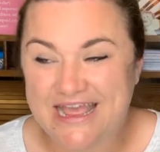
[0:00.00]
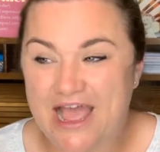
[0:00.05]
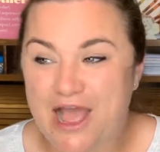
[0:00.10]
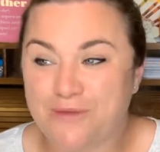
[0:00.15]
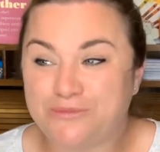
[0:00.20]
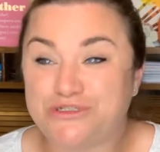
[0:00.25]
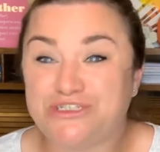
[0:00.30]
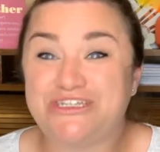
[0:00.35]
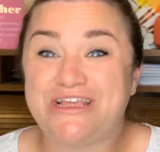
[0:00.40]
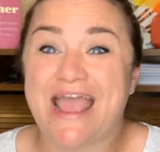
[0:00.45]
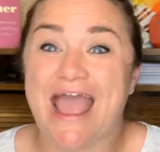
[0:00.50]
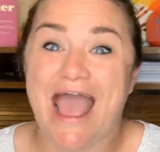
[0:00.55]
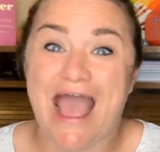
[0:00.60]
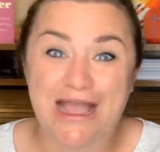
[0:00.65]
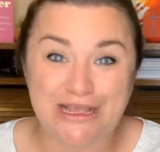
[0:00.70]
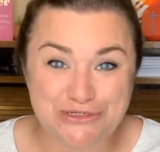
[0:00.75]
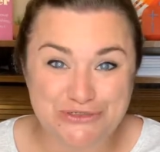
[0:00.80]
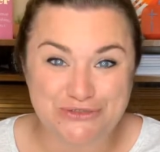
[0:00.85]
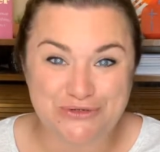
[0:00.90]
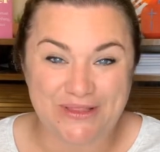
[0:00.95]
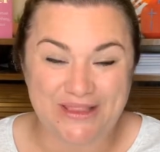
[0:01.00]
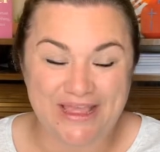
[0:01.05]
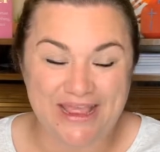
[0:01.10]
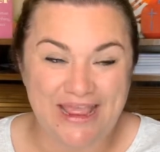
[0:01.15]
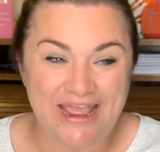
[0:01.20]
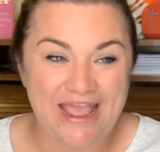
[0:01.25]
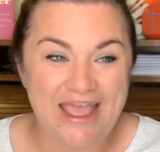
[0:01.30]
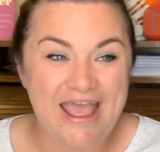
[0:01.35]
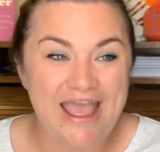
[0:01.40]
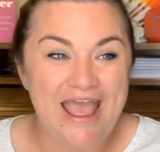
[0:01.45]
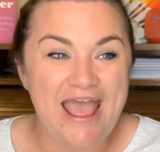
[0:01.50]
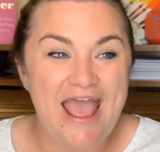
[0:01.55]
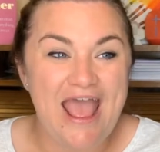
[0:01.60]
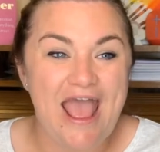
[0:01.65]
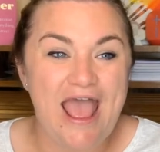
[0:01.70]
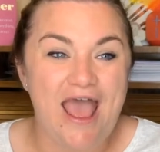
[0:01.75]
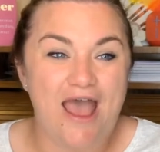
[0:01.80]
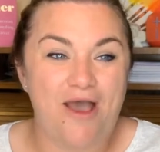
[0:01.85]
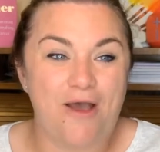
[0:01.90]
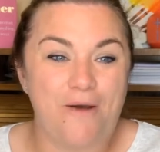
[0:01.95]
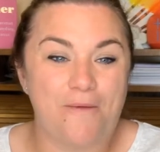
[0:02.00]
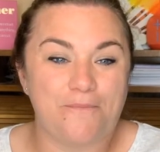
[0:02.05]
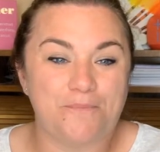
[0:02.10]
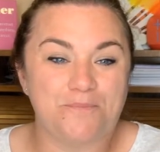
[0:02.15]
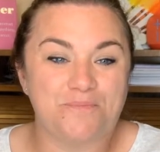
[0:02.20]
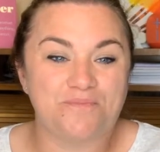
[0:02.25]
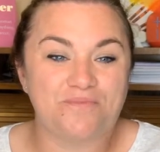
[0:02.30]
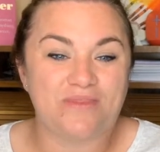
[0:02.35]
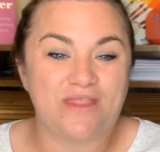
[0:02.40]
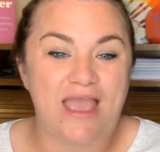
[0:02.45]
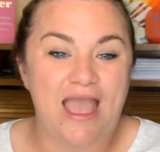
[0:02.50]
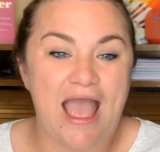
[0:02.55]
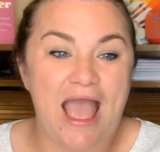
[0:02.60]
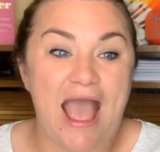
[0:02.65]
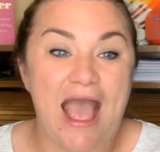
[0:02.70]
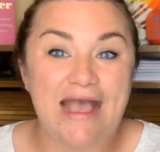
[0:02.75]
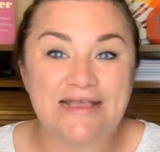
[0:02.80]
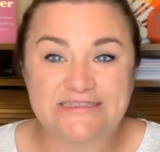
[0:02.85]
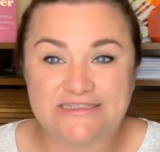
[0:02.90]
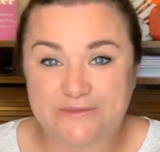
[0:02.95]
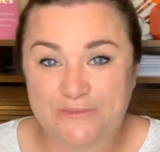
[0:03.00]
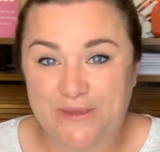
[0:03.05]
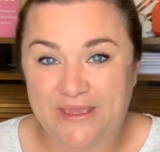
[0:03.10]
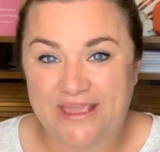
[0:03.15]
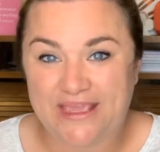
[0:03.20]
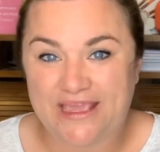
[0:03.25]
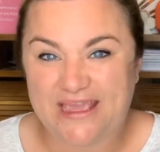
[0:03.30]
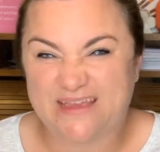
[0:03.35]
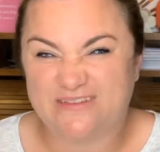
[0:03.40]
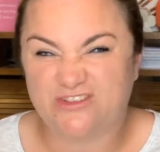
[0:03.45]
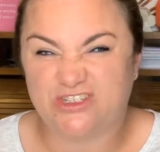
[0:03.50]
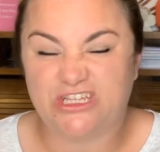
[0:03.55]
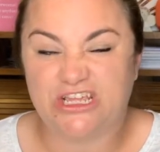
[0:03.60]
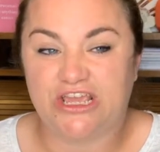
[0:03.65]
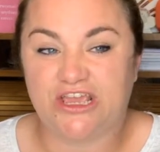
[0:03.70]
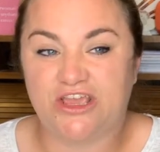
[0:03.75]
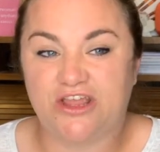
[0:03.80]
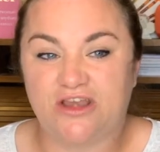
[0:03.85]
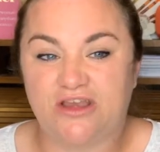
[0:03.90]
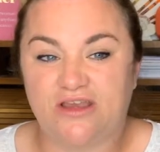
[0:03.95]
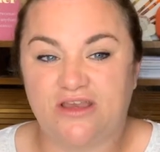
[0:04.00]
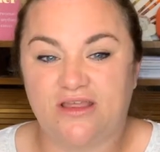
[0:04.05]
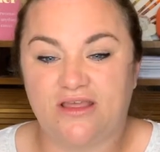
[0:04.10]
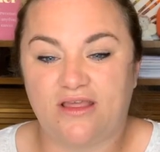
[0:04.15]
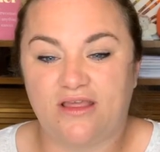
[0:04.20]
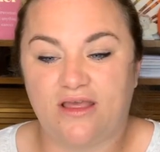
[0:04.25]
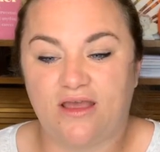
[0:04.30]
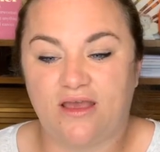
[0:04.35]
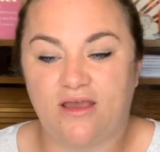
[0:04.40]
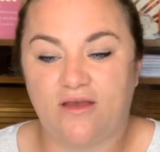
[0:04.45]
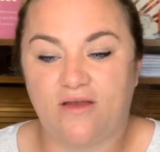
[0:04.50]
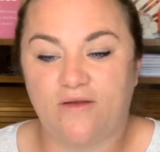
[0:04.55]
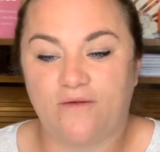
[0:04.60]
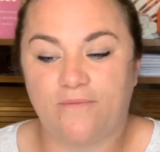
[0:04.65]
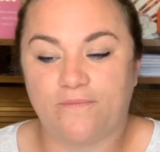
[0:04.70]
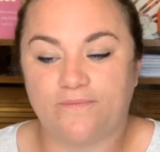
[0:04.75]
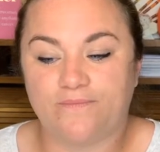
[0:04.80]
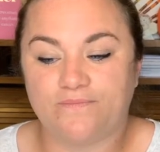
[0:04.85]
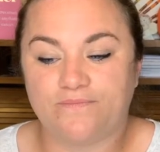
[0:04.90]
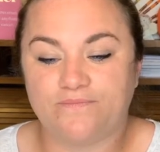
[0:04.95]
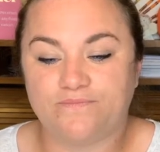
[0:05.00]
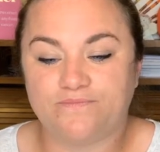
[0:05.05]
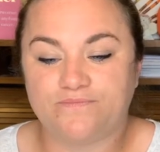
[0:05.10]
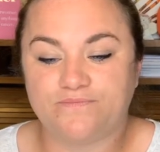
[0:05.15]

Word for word: Um, she actually um, asked me if she could, um,